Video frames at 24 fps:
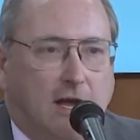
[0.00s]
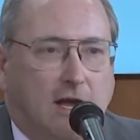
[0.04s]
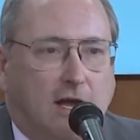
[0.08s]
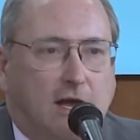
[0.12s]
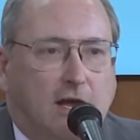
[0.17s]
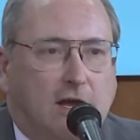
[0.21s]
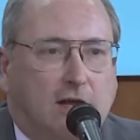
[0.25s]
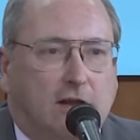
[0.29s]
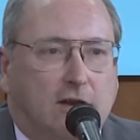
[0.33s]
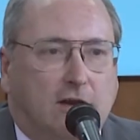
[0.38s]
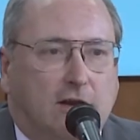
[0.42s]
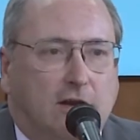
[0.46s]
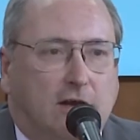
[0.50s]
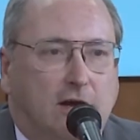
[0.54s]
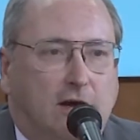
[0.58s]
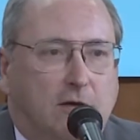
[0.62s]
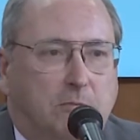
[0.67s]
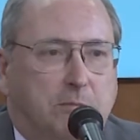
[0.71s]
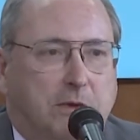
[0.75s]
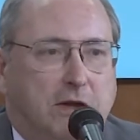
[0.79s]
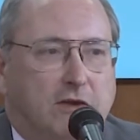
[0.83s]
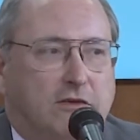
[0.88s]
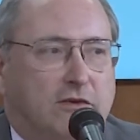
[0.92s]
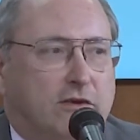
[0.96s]
and
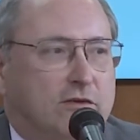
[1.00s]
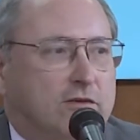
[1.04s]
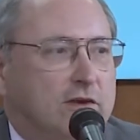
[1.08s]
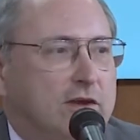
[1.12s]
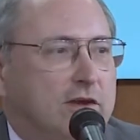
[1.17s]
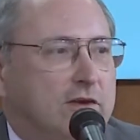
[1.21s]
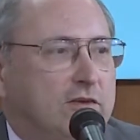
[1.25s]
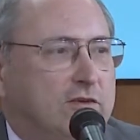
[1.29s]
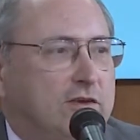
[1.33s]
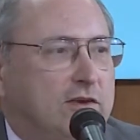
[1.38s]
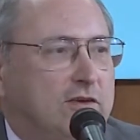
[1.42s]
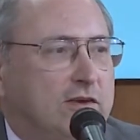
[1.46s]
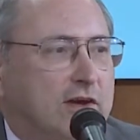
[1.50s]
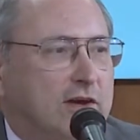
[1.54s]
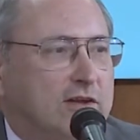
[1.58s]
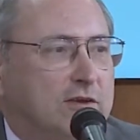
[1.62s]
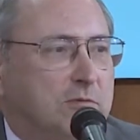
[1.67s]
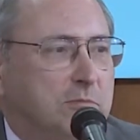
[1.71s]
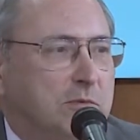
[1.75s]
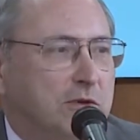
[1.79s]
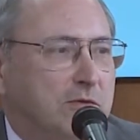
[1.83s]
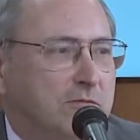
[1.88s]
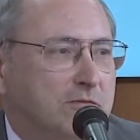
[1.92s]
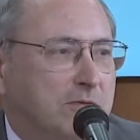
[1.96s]
basically is
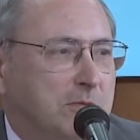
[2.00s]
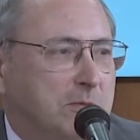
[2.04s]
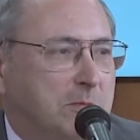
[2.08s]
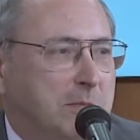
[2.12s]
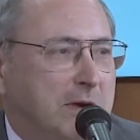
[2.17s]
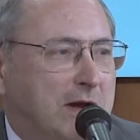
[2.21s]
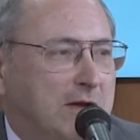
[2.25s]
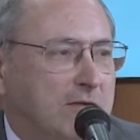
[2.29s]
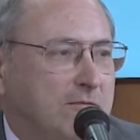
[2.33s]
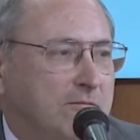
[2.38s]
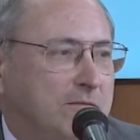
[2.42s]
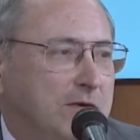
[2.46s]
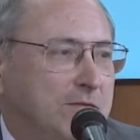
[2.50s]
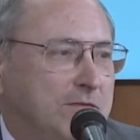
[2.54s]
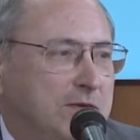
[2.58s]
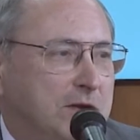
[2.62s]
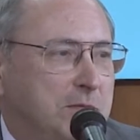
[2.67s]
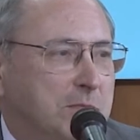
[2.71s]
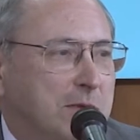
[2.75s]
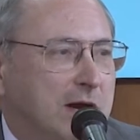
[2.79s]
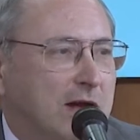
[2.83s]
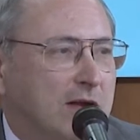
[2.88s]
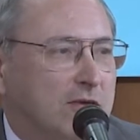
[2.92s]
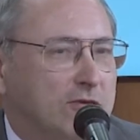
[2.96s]
detectable from about
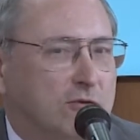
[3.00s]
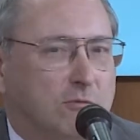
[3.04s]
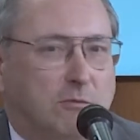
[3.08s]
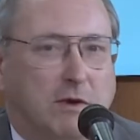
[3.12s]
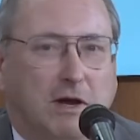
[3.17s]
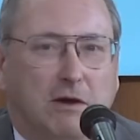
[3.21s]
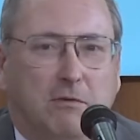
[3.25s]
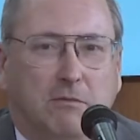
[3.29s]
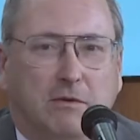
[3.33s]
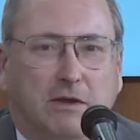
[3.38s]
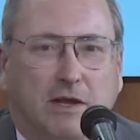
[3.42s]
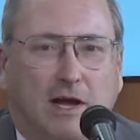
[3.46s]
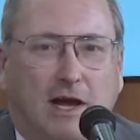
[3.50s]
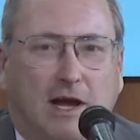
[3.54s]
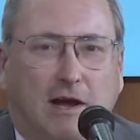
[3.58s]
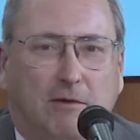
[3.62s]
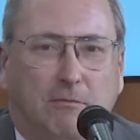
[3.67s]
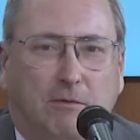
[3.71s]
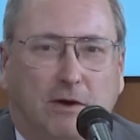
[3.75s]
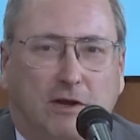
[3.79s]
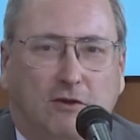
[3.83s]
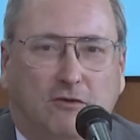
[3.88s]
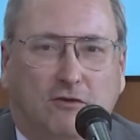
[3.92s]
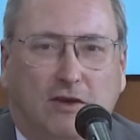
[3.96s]
50 miles away with a
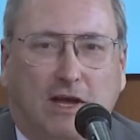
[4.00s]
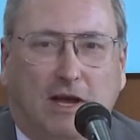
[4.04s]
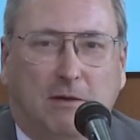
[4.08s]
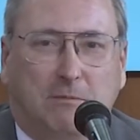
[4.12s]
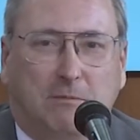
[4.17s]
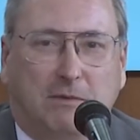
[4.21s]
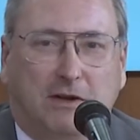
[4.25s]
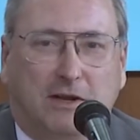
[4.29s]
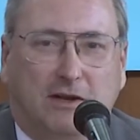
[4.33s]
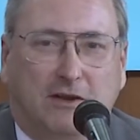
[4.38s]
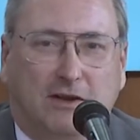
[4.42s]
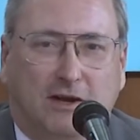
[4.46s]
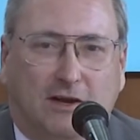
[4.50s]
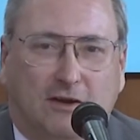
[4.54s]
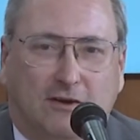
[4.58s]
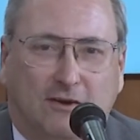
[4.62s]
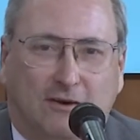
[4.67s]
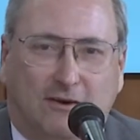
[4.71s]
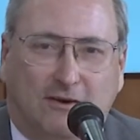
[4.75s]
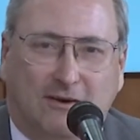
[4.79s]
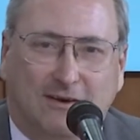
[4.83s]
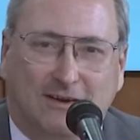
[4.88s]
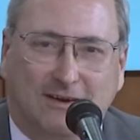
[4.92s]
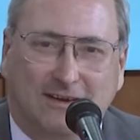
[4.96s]
high-range gamma
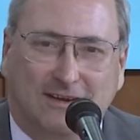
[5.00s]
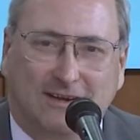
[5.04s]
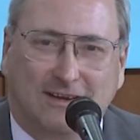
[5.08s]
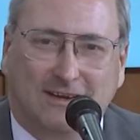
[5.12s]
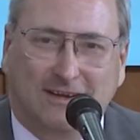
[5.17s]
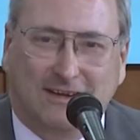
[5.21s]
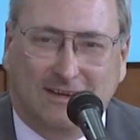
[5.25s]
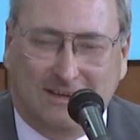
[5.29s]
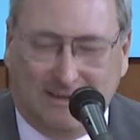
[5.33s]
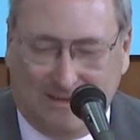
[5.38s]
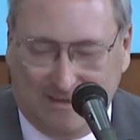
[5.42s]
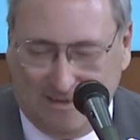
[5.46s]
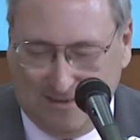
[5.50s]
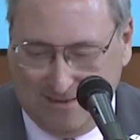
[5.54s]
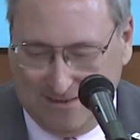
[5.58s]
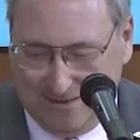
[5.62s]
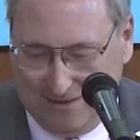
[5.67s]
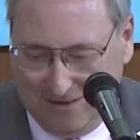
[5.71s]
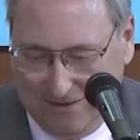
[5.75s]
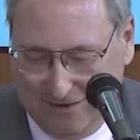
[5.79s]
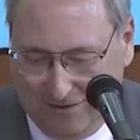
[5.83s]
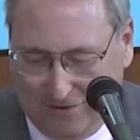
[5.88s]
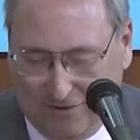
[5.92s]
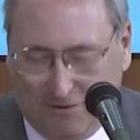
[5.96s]
detector.
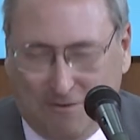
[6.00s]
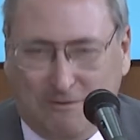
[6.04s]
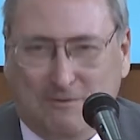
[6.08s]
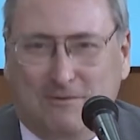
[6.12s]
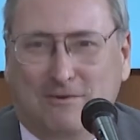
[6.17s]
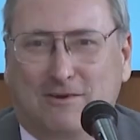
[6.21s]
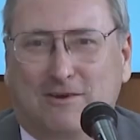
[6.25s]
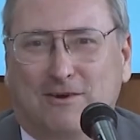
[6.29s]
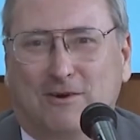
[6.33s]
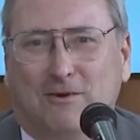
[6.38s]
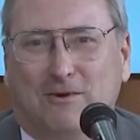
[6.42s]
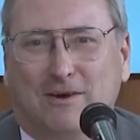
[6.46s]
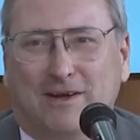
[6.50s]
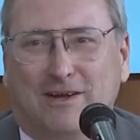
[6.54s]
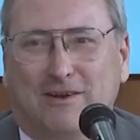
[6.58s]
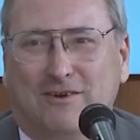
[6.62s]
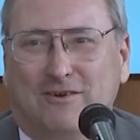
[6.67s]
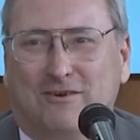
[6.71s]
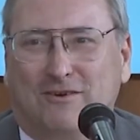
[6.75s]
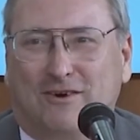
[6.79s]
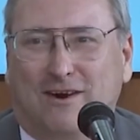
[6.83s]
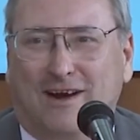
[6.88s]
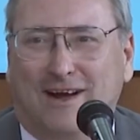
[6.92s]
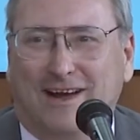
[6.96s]
So go ahead and
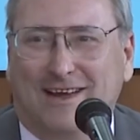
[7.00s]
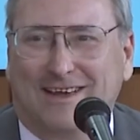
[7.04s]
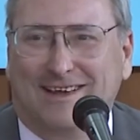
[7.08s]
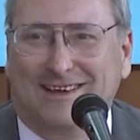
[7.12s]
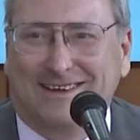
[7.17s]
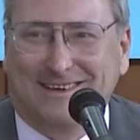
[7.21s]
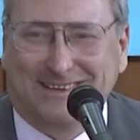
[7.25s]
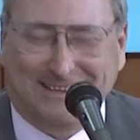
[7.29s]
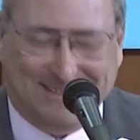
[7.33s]
try.